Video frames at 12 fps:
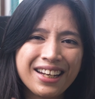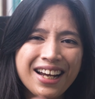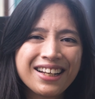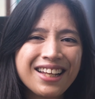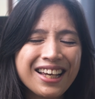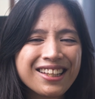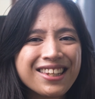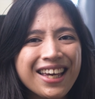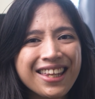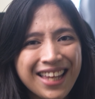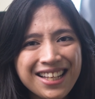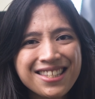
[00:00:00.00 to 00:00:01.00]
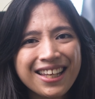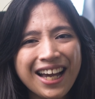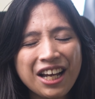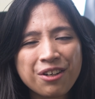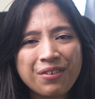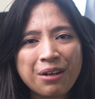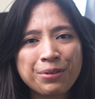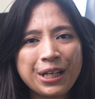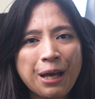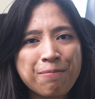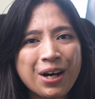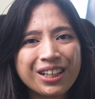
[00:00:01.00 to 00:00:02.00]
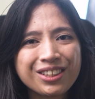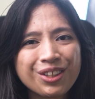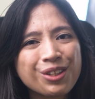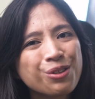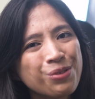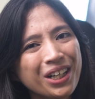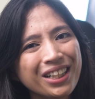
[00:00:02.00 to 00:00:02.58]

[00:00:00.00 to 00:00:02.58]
And I'd like to think that's the kind of everyday partner you'd